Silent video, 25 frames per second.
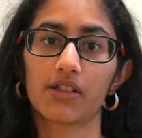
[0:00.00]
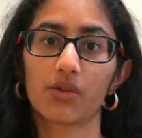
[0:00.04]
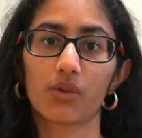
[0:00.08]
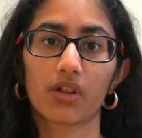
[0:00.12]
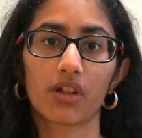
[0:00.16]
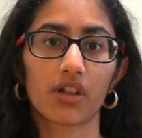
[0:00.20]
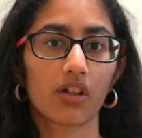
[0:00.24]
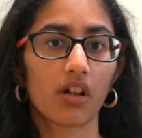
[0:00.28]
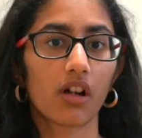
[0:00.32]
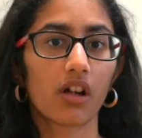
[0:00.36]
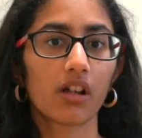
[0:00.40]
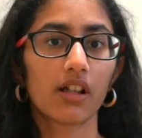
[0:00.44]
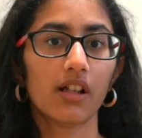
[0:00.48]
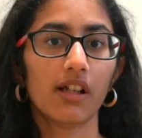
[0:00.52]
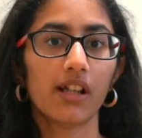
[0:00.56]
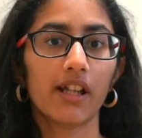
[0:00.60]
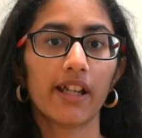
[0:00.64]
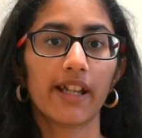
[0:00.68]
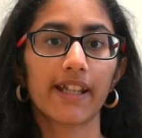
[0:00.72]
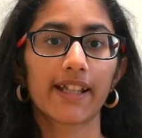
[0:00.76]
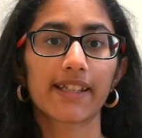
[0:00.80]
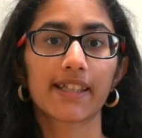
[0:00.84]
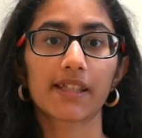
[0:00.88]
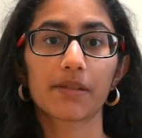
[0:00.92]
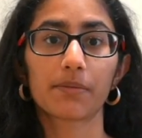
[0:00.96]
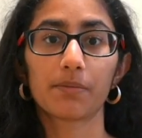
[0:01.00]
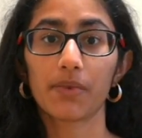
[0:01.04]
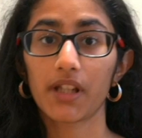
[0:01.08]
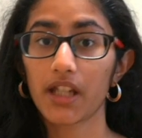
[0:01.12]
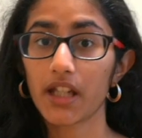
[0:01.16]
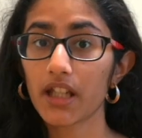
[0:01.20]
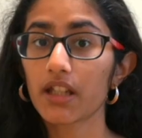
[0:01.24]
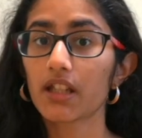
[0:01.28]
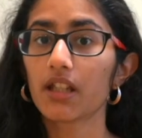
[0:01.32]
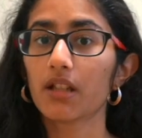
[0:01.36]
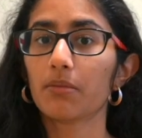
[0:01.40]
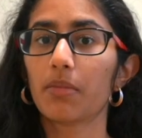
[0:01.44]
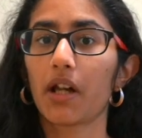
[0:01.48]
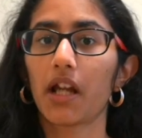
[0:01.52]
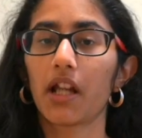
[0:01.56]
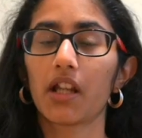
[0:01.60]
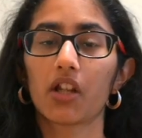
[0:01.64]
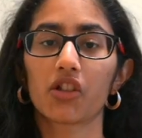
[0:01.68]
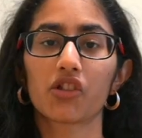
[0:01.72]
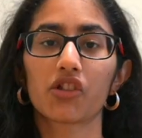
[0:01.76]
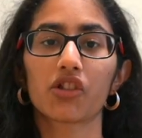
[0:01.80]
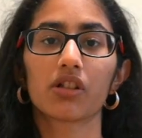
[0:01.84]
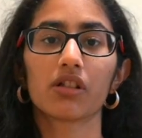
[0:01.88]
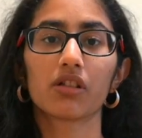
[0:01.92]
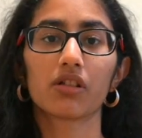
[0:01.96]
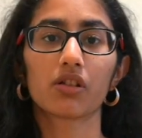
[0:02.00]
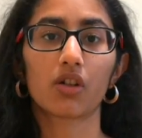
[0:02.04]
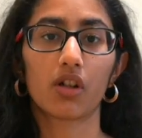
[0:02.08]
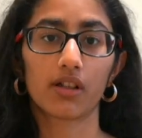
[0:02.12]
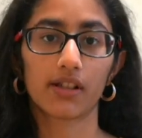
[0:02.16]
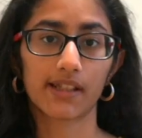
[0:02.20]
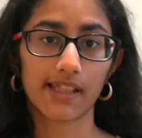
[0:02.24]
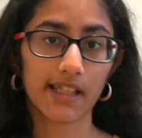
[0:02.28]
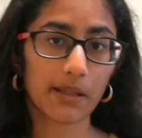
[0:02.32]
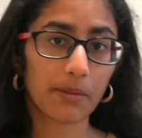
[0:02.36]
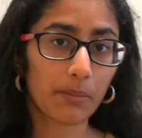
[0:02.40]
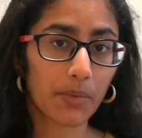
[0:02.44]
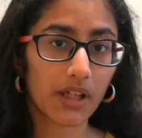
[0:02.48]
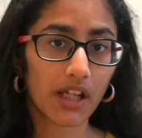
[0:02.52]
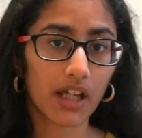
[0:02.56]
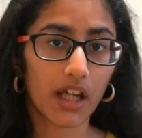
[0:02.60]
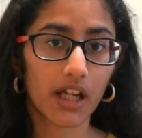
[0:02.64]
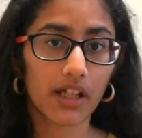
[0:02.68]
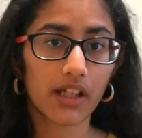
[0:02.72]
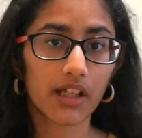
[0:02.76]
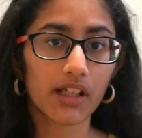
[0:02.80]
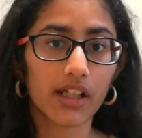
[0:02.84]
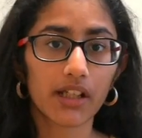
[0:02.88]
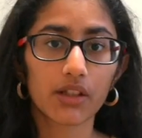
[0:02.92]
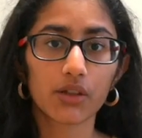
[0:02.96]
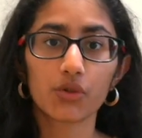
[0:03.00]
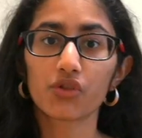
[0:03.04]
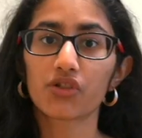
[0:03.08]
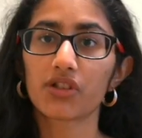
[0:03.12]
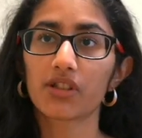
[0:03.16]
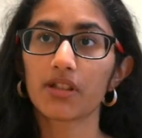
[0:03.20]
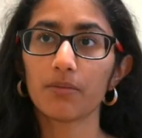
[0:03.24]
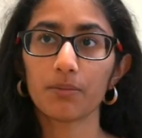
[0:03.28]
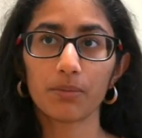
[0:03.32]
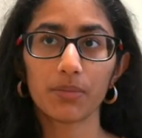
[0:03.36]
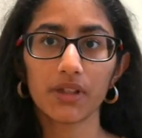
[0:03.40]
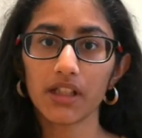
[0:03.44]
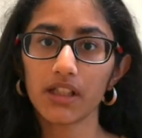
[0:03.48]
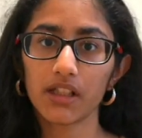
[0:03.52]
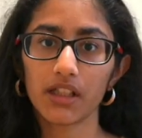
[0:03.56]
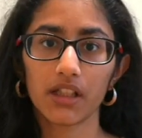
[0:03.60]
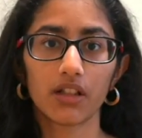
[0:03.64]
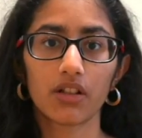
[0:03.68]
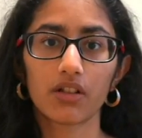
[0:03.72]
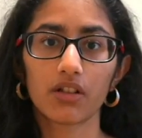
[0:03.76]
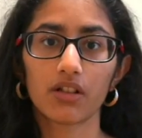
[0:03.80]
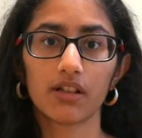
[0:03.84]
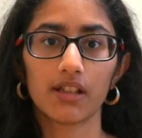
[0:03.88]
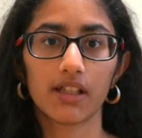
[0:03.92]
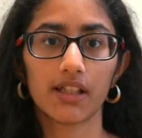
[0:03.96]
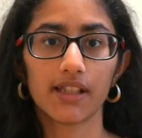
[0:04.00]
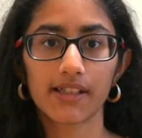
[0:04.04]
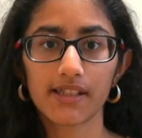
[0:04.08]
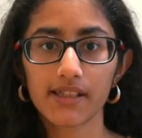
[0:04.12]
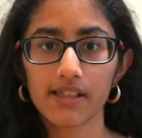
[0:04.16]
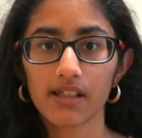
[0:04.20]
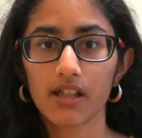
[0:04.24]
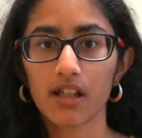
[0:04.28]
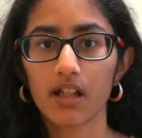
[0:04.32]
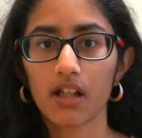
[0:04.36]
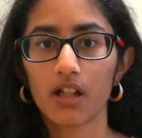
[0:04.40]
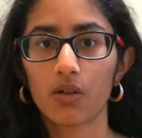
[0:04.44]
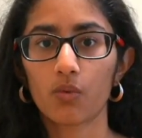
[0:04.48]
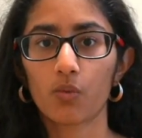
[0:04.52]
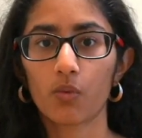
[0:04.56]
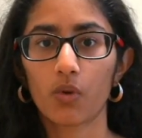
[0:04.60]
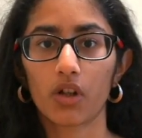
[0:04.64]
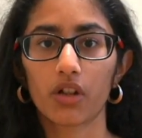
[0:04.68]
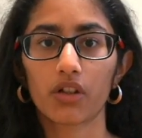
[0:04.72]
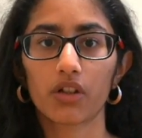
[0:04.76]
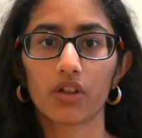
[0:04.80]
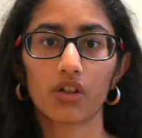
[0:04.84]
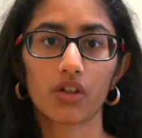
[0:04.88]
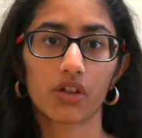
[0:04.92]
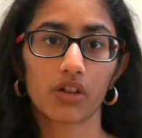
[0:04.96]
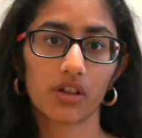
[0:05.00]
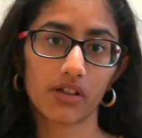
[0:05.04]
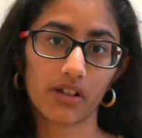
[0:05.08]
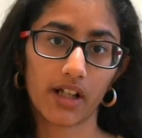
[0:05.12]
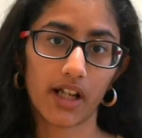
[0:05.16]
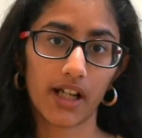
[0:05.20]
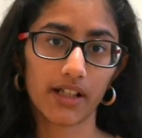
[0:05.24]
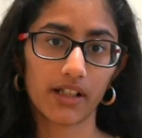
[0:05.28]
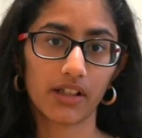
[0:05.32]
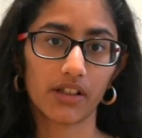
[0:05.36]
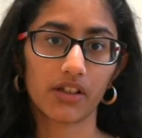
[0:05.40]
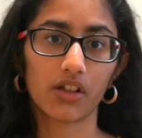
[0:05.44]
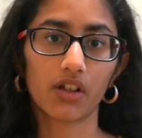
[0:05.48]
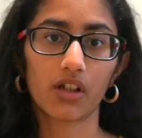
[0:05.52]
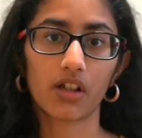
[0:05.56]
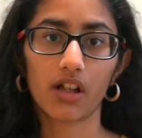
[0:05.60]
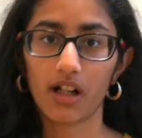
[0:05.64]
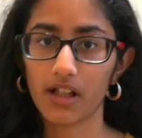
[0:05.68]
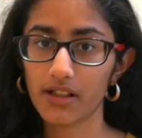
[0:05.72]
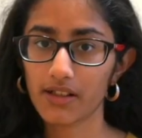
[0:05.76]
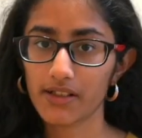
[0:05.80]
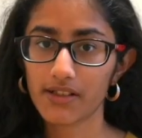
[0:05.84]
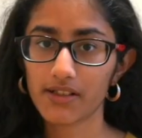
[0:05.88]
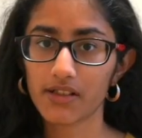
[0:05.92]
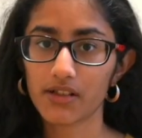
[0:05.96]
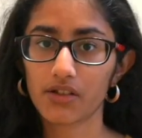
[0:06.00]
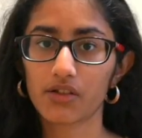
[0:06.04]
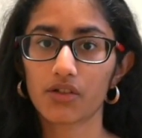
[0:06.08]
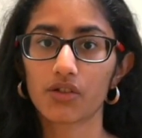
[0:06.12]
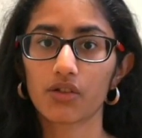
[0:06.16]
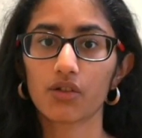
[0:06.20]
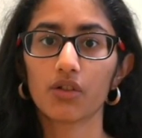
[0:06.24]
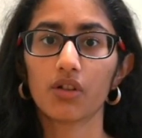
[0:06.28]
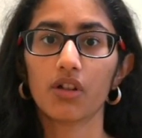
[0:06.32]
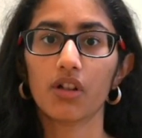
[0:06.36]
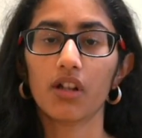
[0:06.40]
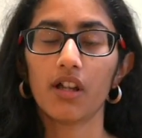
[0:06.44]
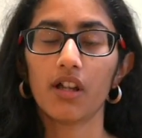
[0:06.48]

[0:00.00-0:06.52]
You cannot explain the biological concept behind it and you simply need to list what you're going to write in your answer. So